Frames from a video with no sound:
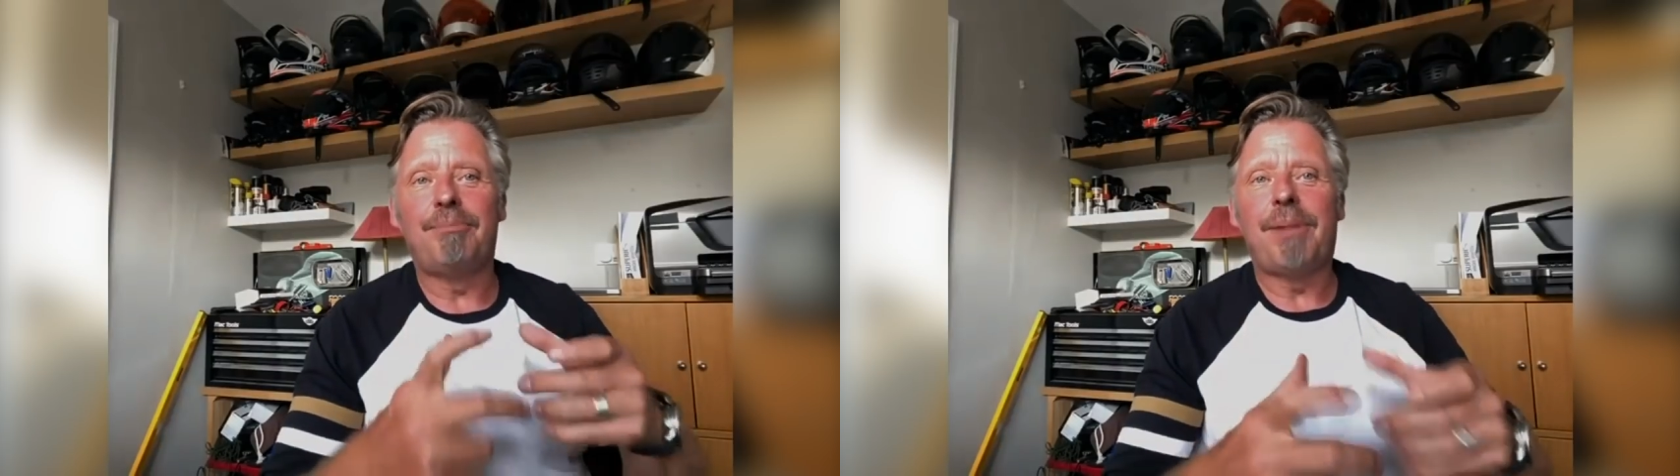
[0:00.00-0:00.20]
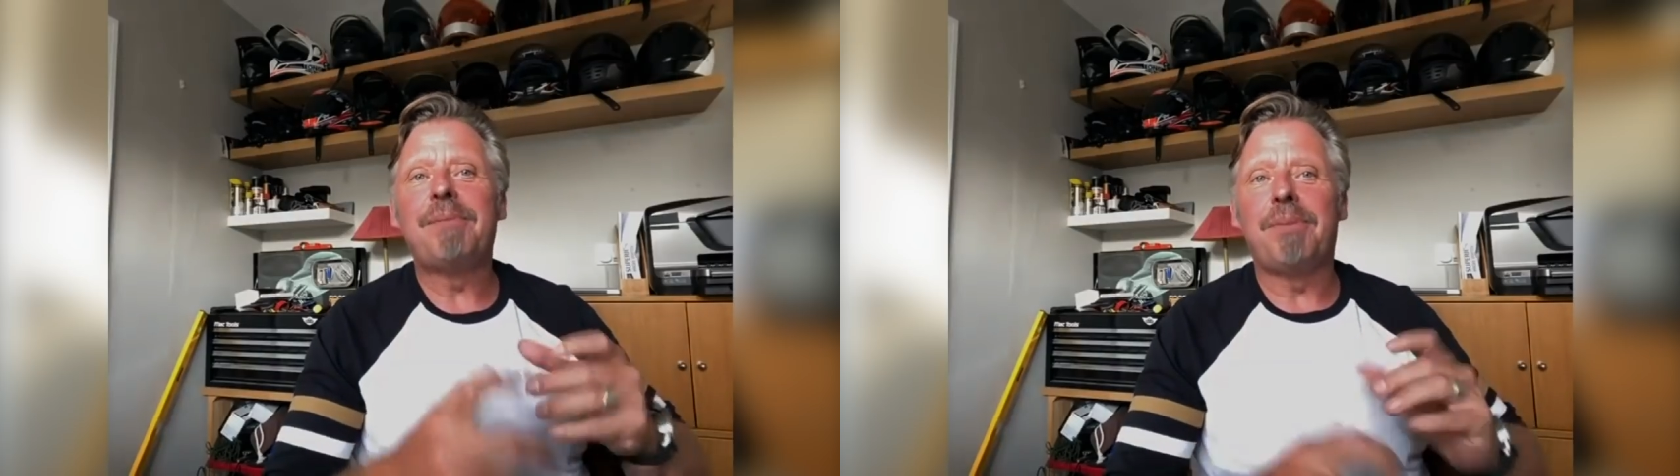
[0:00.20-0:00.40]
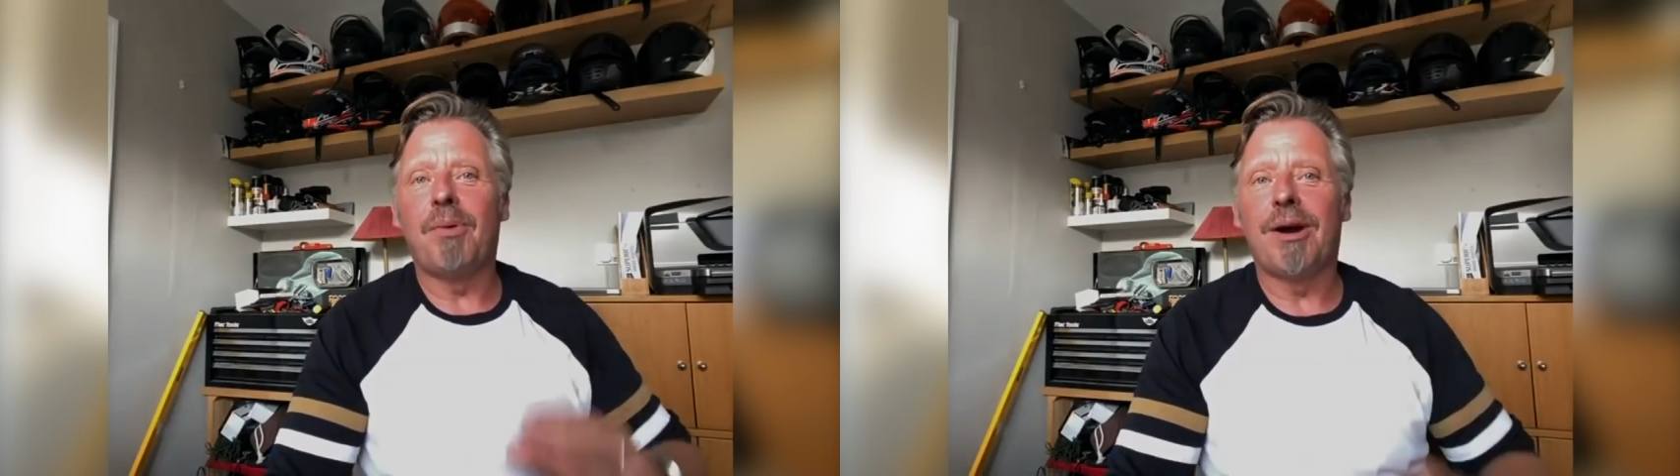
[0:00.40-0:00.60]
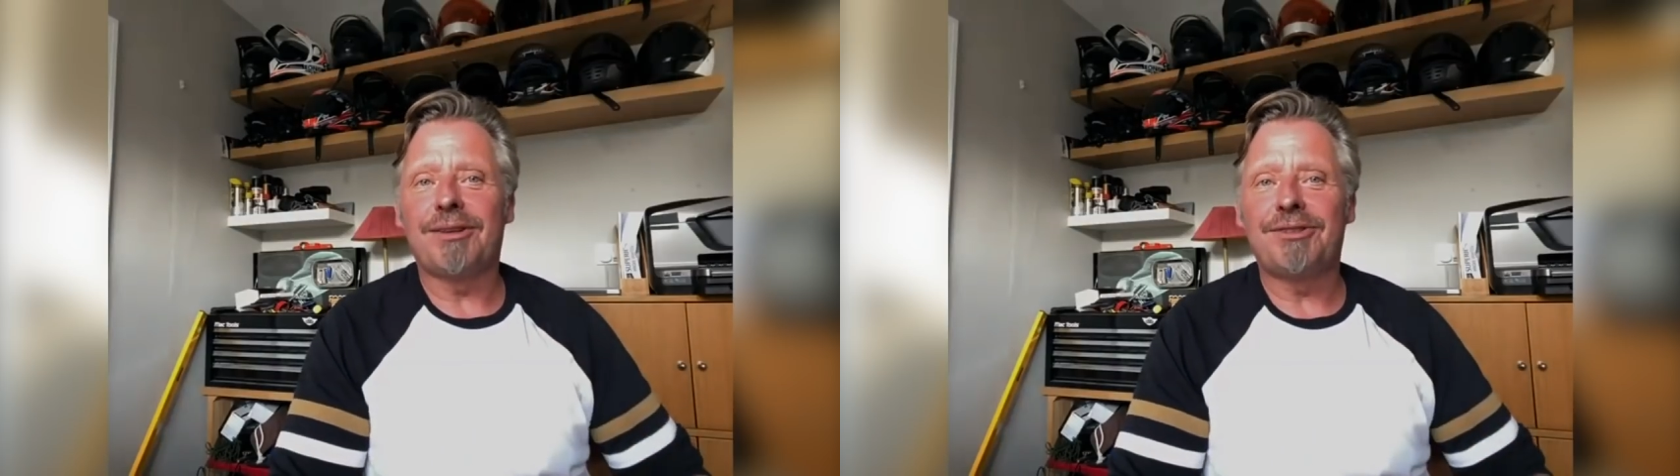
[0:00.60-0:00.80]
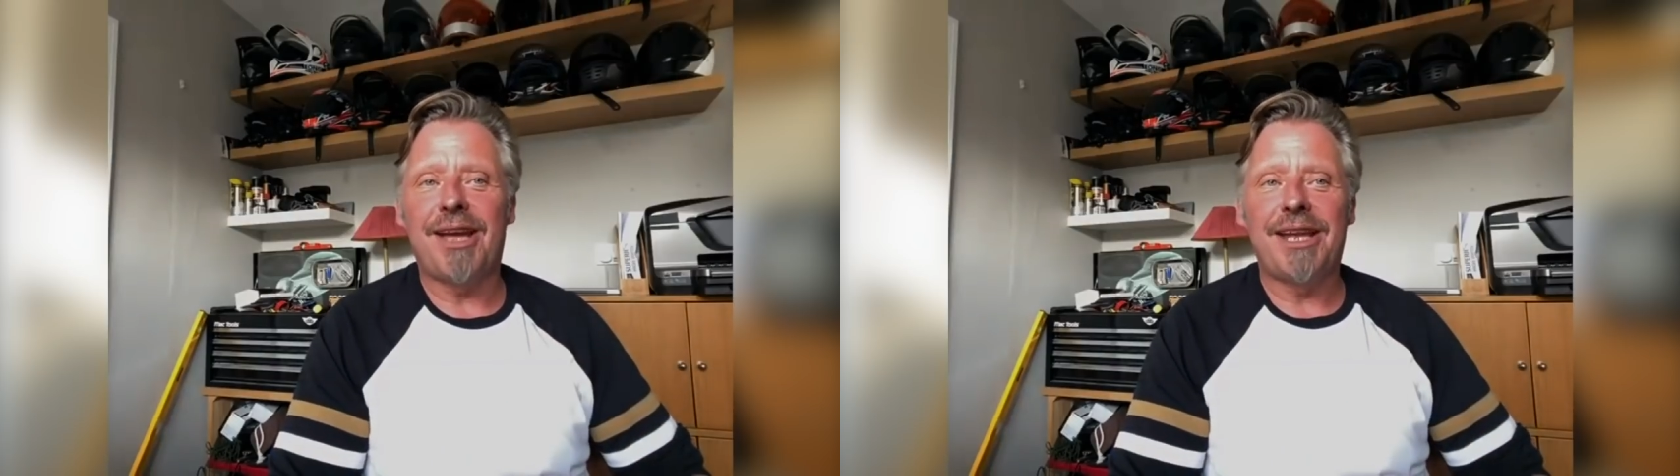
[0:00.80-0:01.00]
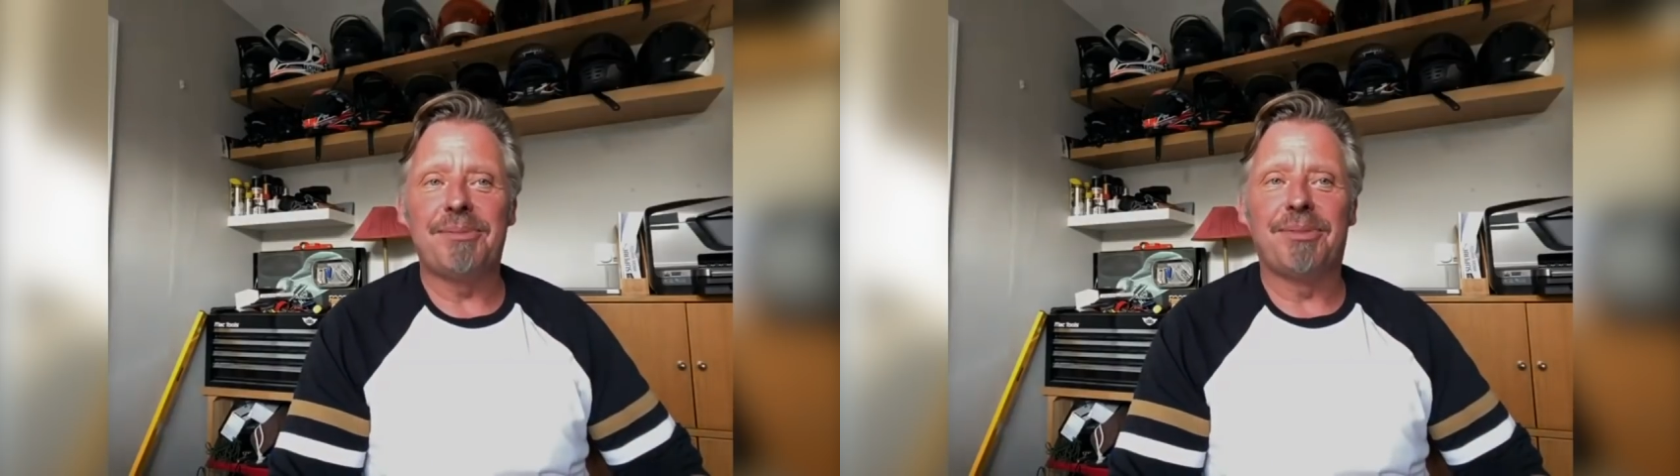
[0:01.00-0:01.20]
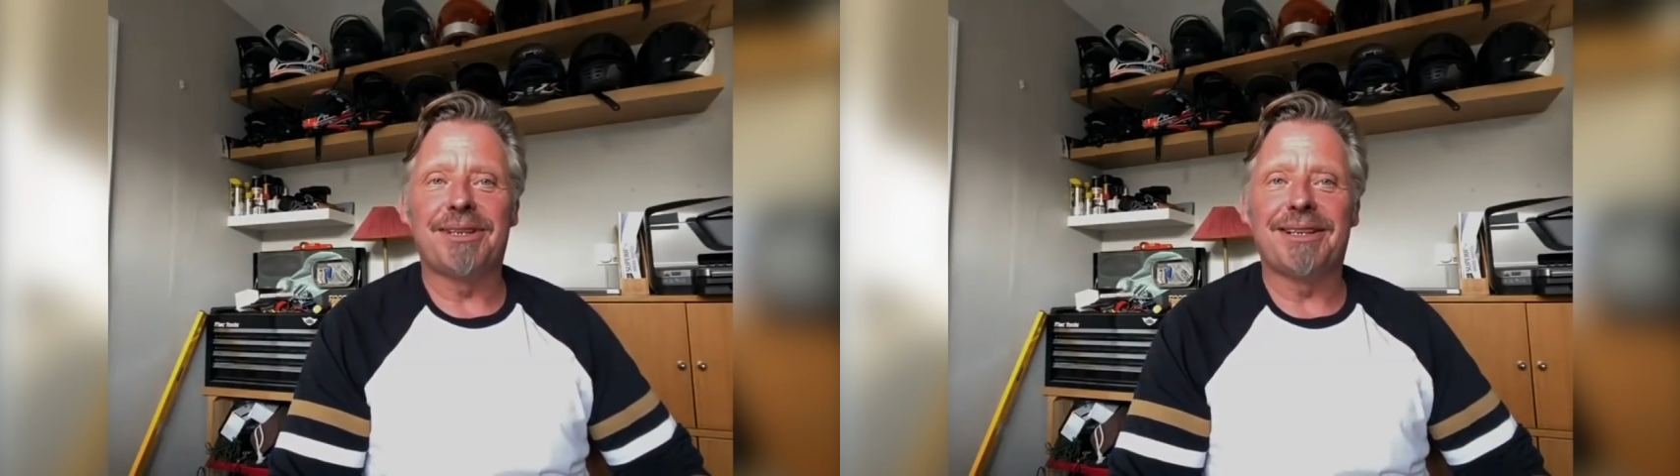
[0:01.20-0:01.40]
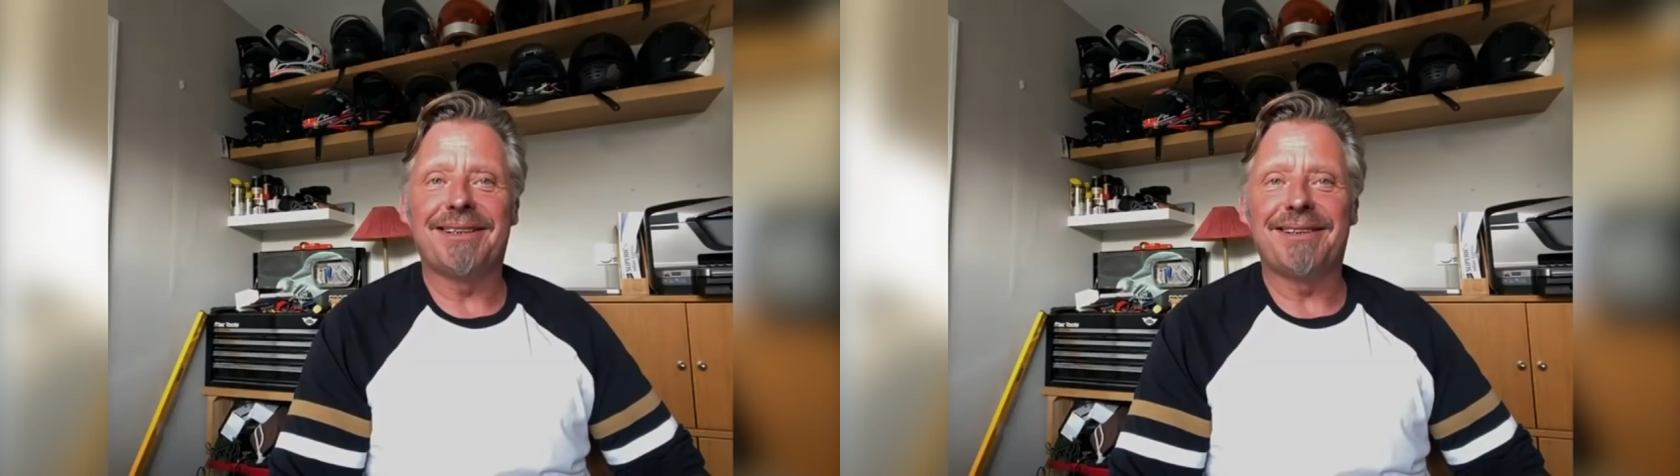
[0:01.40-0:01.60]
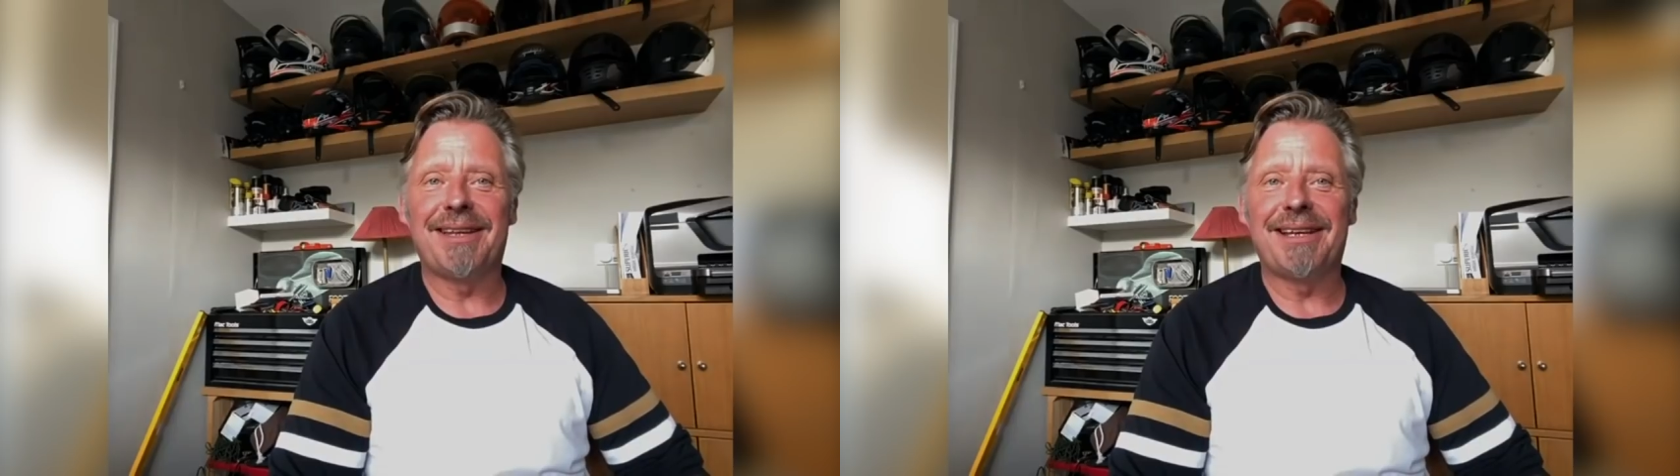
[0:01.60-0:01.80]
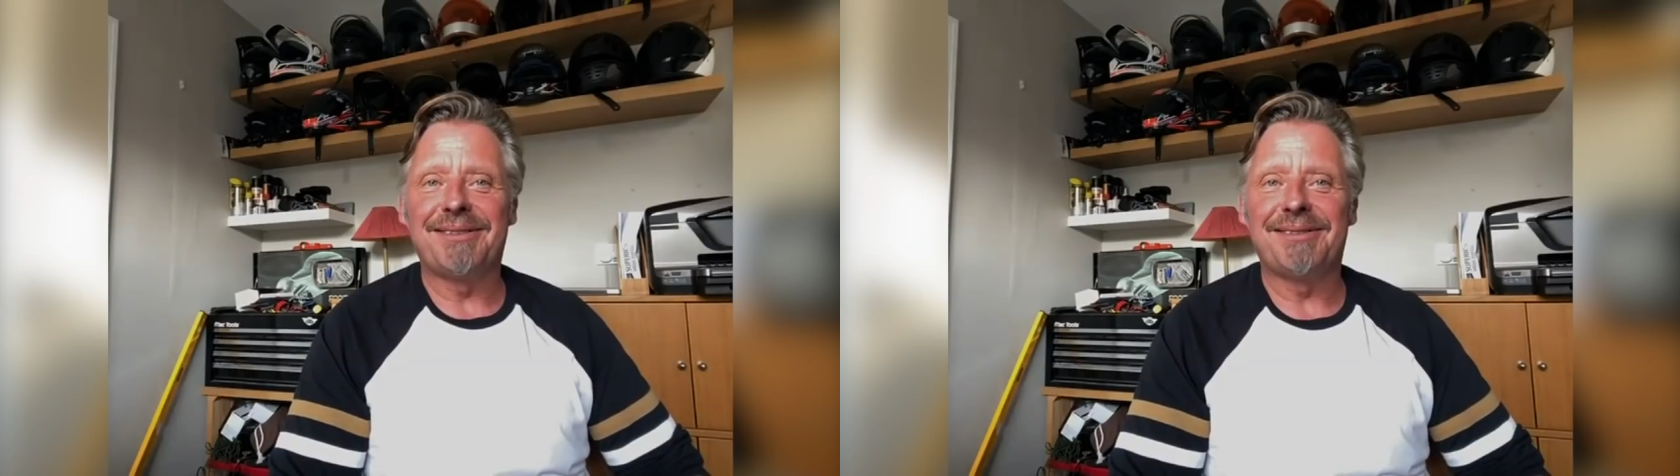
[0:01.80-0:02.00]
paperwork to anybody,
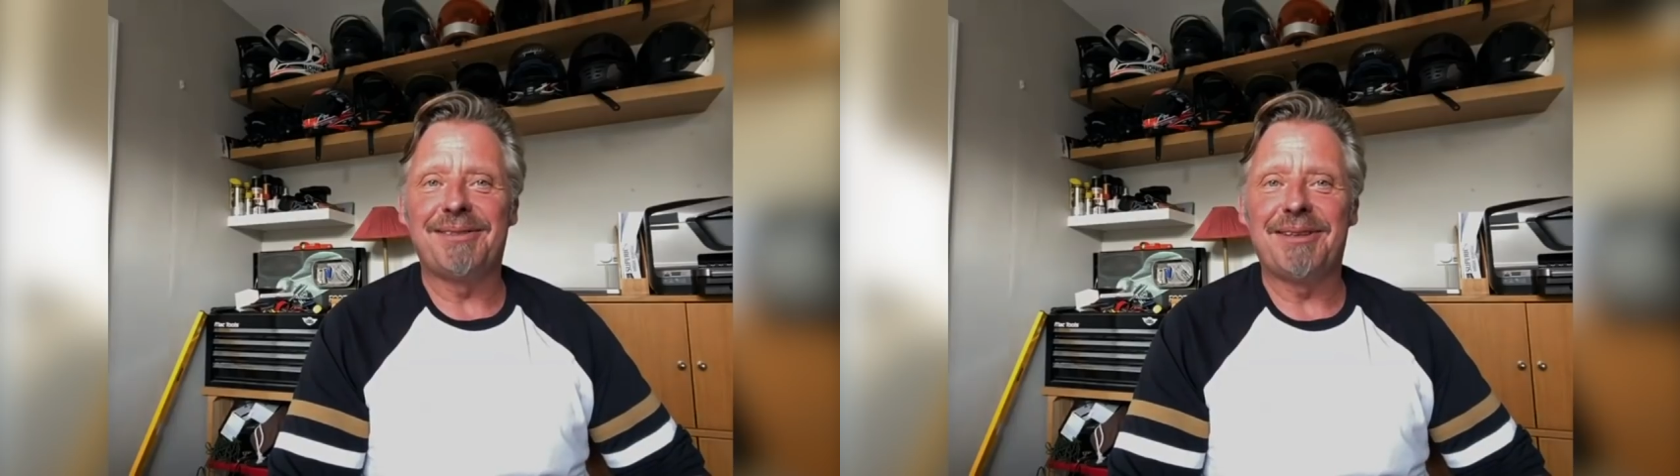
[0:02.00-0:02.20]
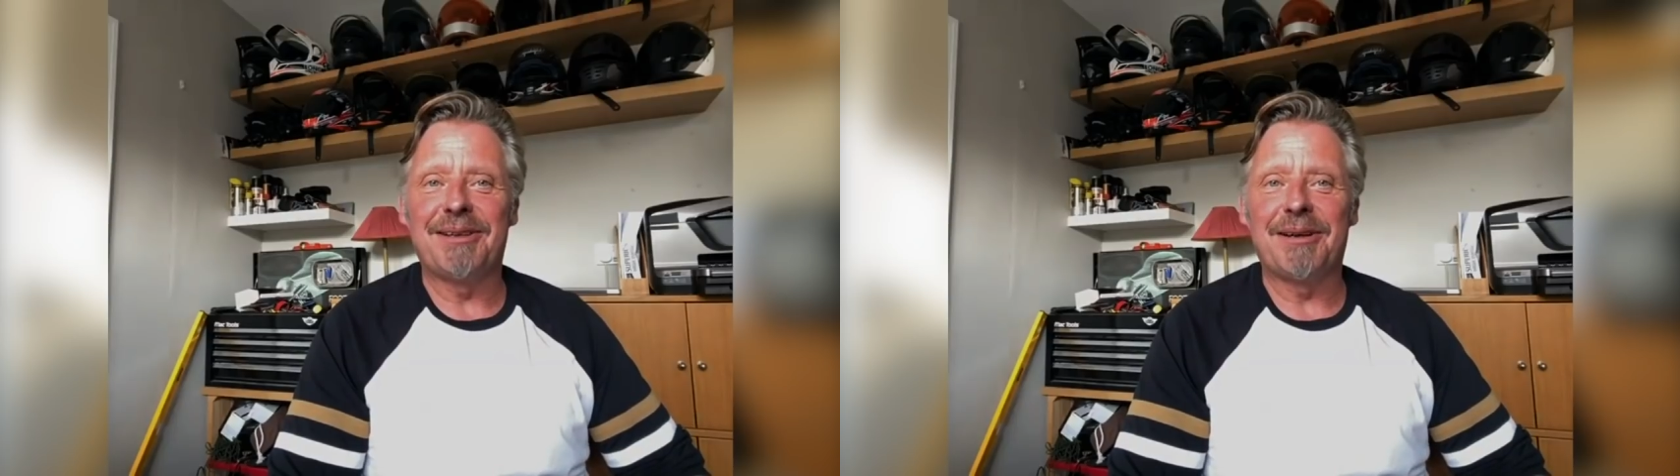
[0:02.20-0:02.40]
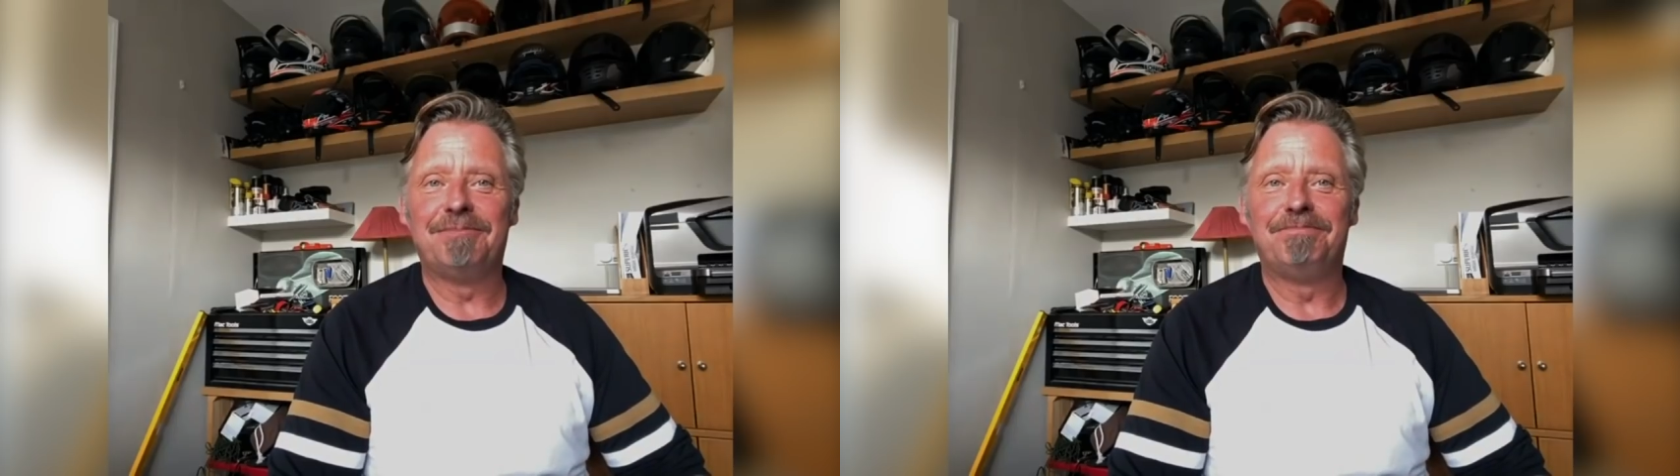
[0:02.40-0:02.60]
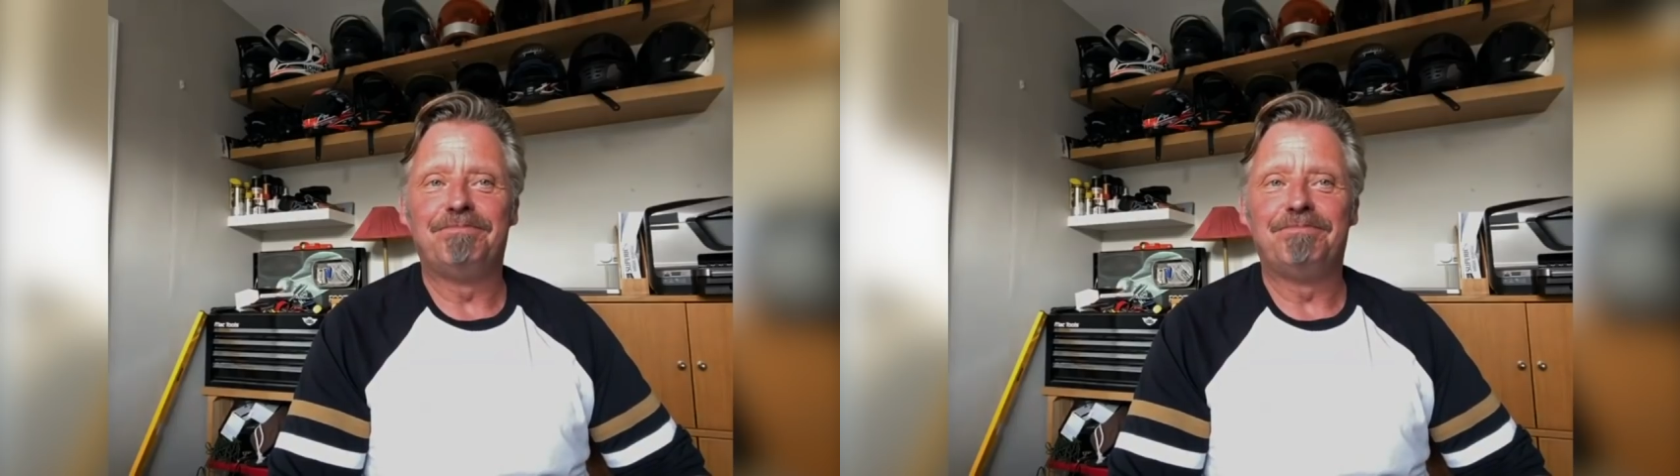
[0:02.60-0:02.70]
then the